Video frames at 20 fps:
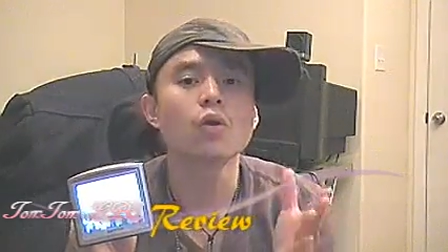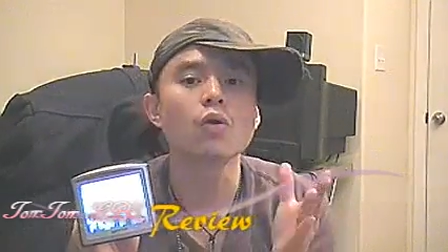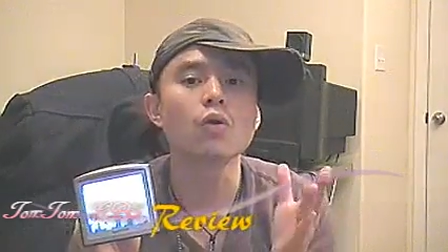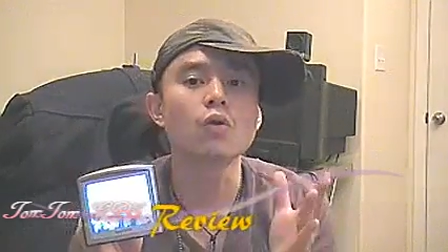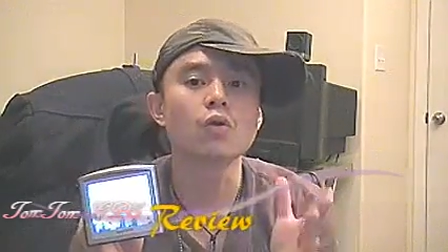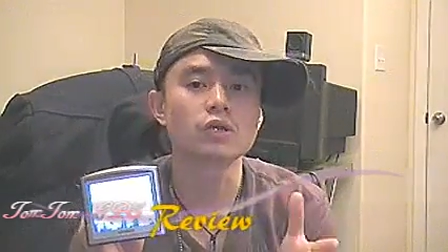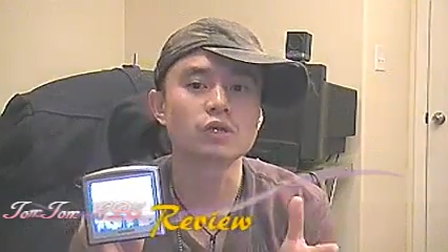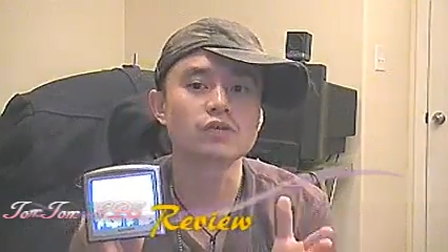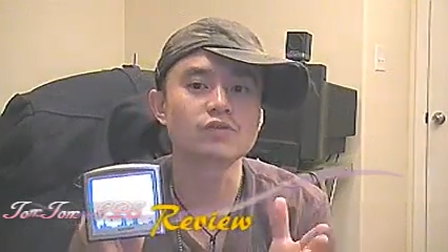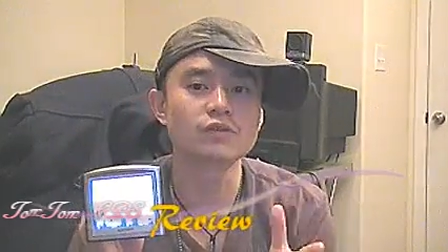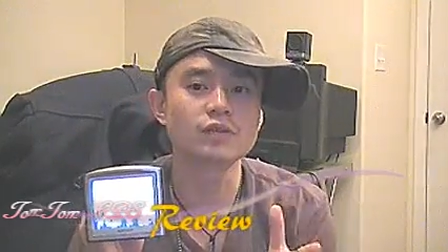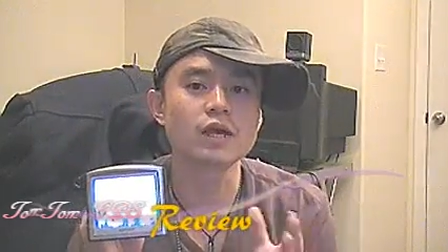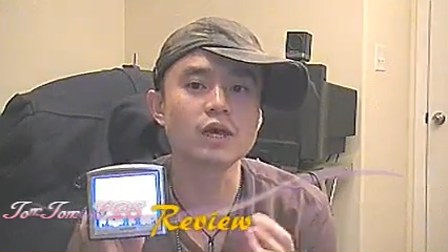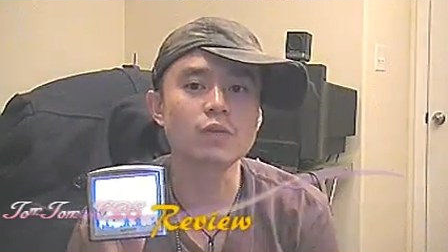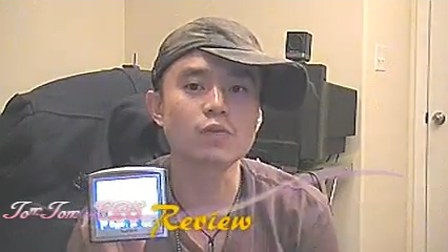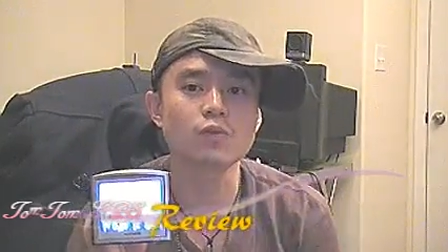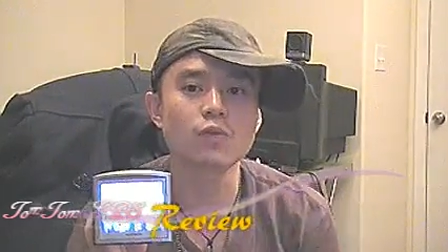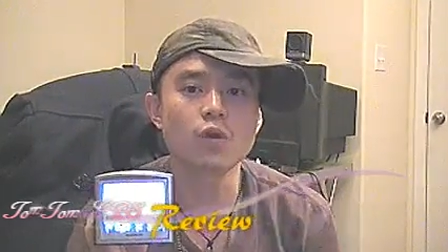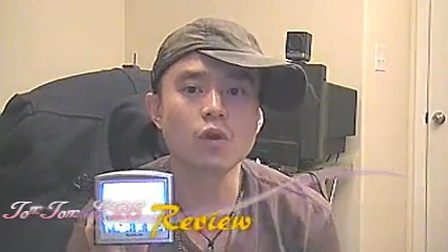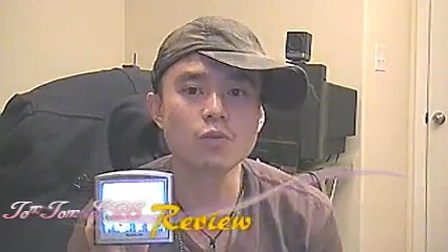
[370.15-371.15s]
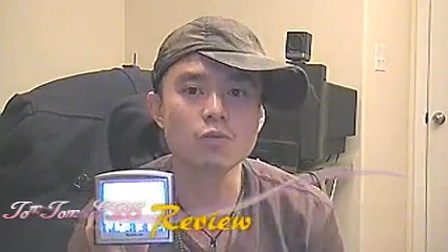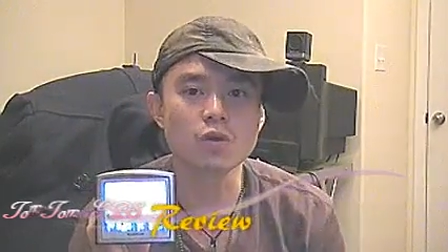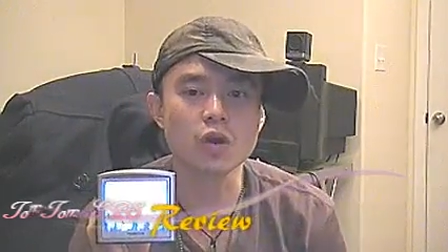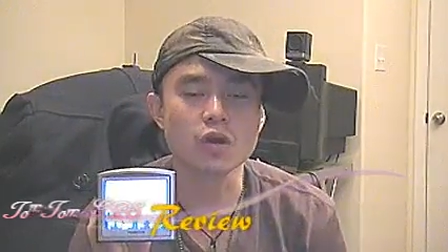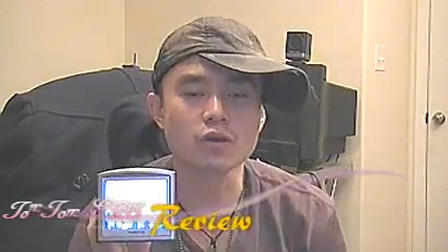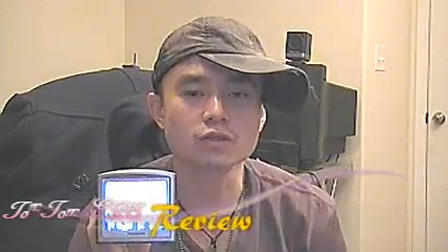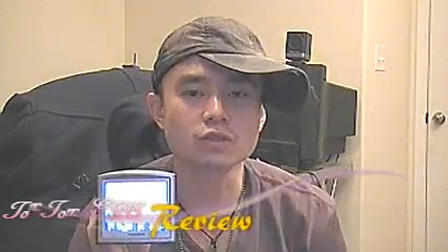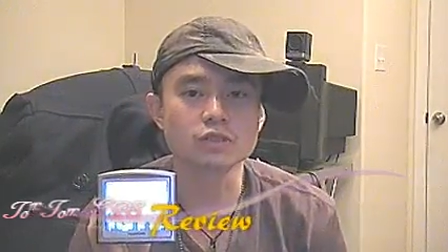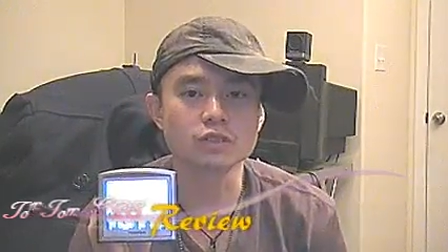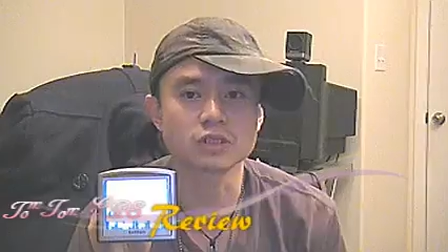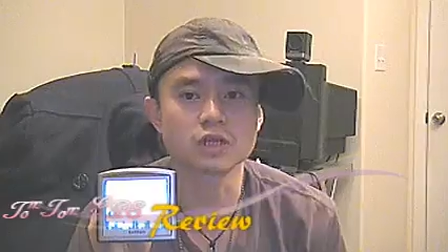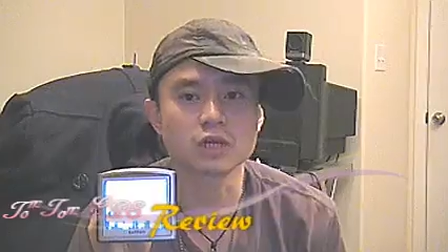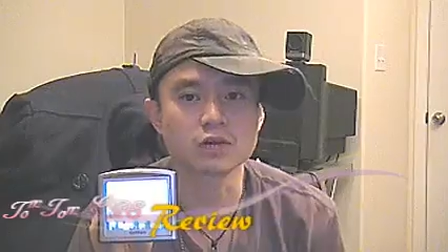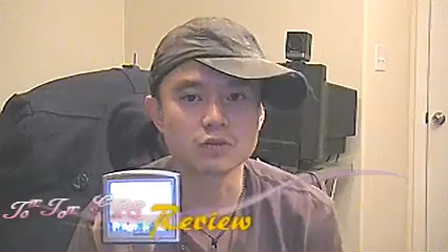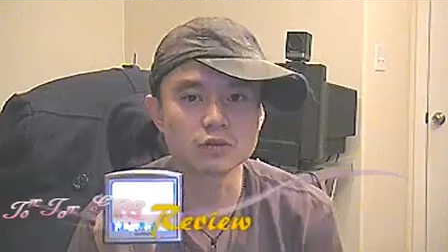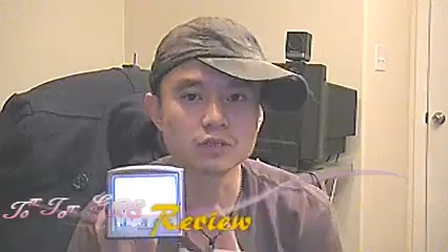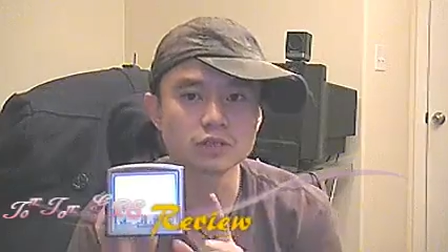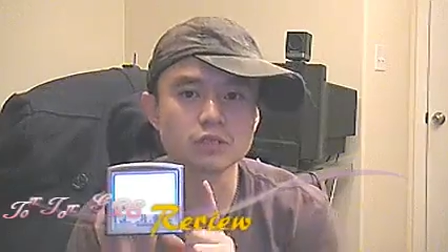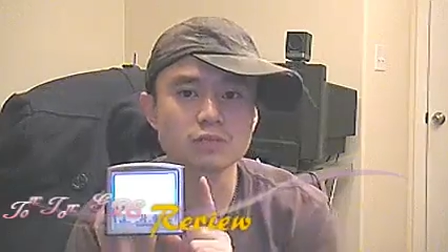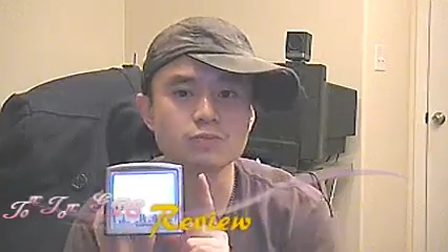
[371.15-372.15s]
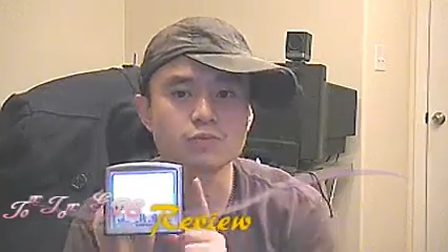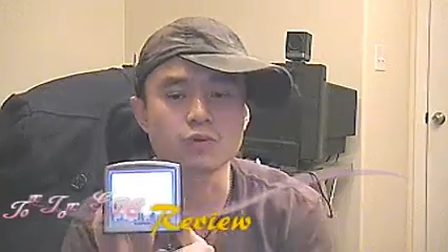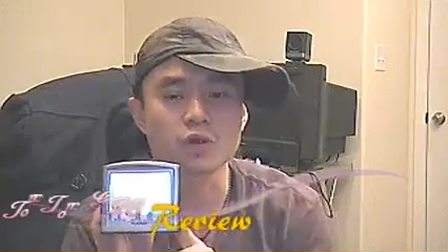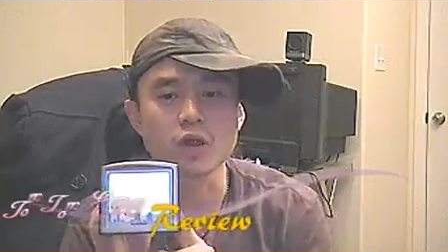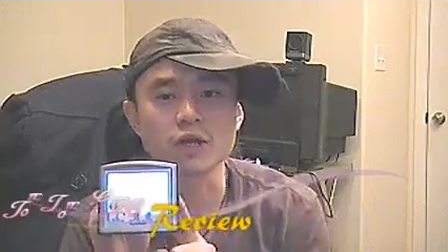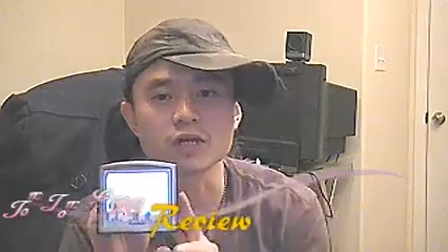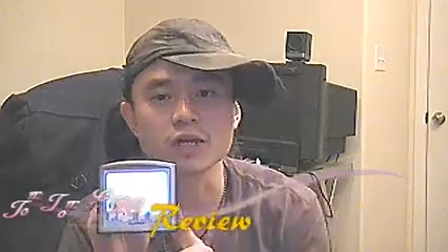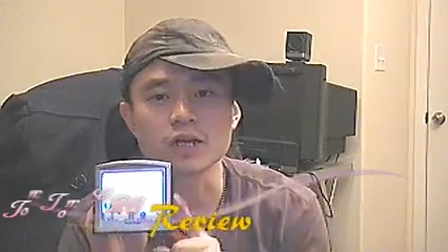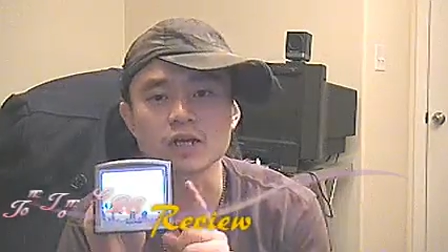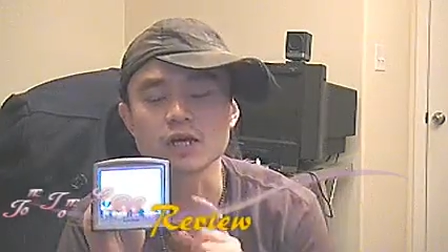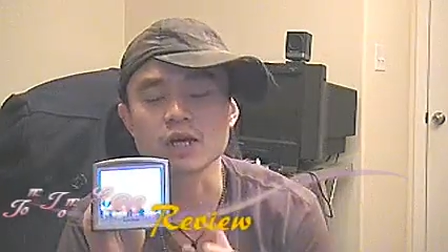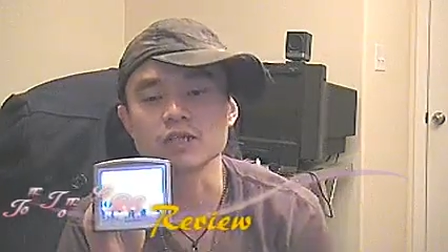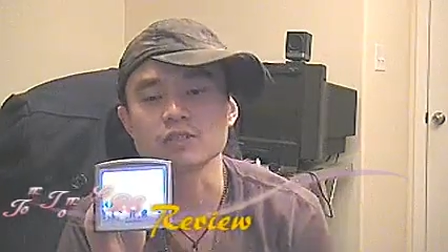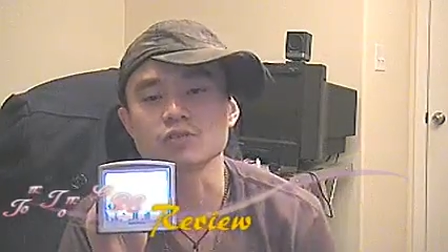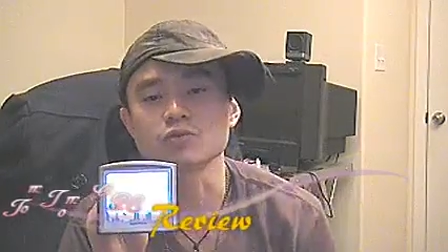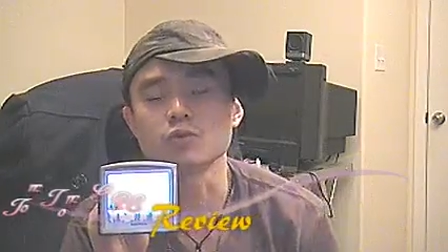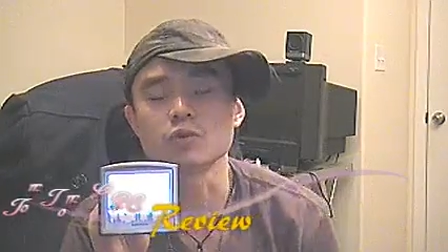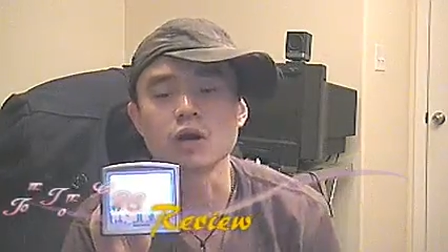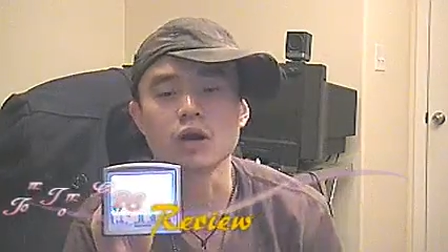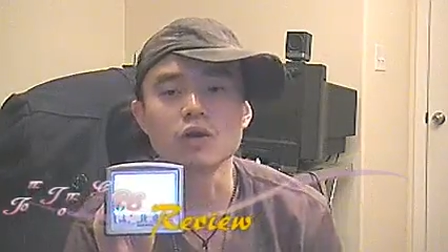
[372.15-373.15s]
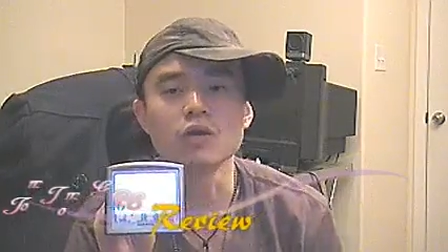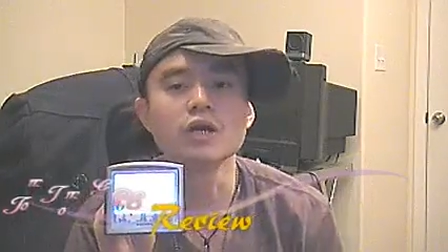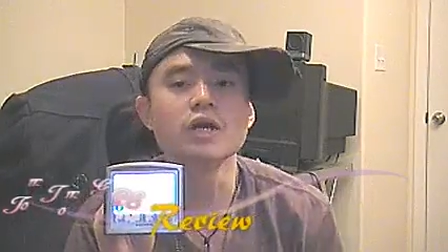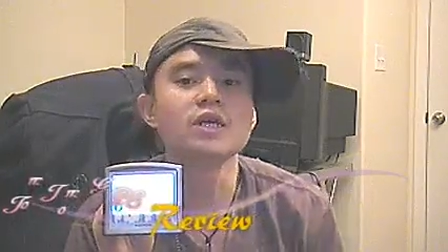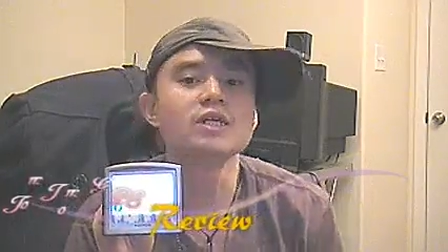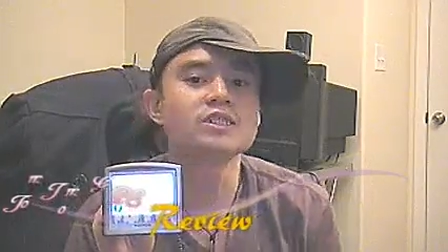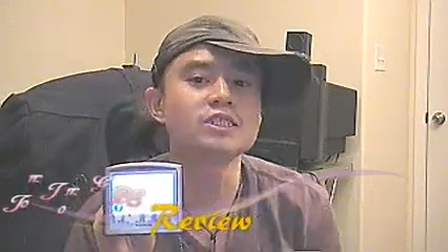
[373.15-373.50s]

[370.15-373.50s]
or even that Walmart to carry this product as well.